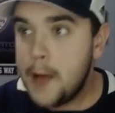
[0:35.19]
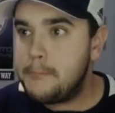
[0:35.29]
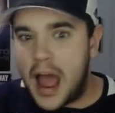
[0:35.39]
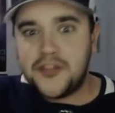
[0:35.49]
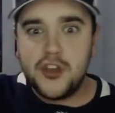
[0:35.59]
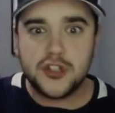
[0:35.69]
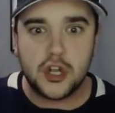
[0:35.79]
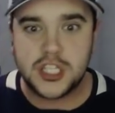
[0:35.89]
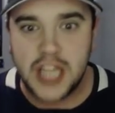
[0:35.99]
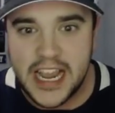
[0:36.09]
Matthews
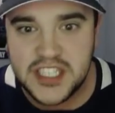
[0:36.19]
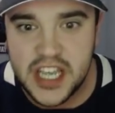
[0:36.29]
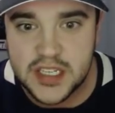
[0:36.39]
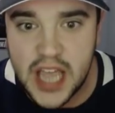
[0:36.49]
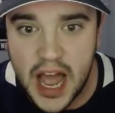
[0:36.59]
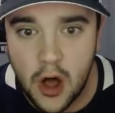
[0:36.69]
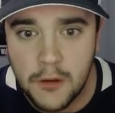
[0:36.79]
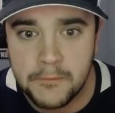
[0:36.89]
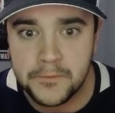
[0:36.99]
looks lazy as hell.